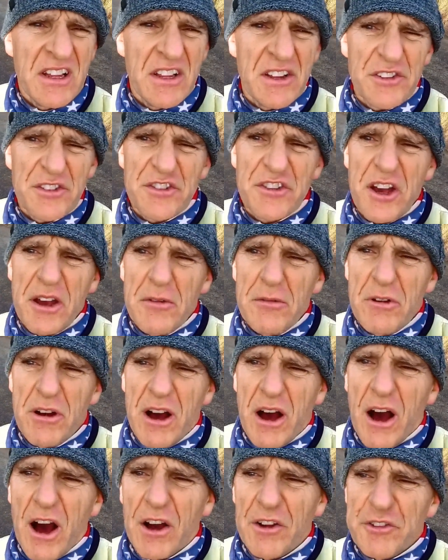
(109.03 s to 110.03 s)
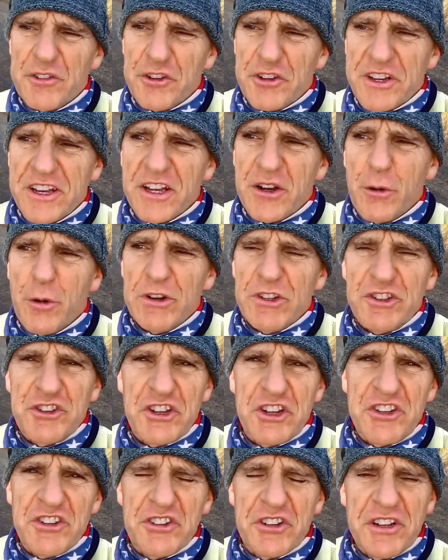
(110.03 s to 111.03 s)
so I took it quite
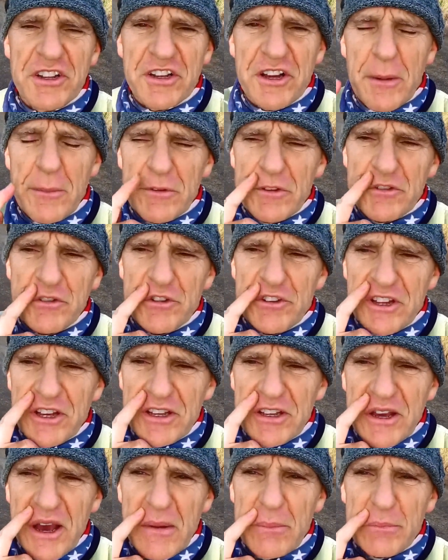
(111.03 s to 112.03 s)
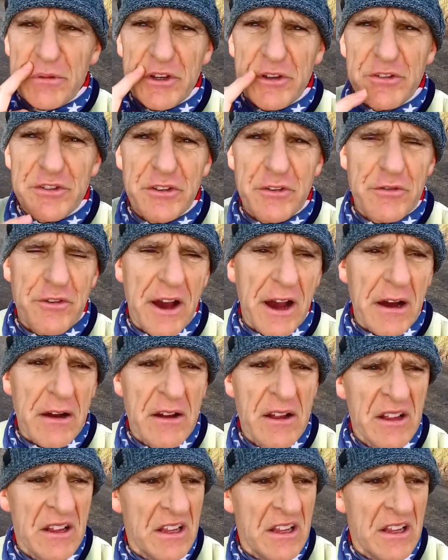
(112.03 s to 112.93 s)
gingerly coming through the Pewsey Vale.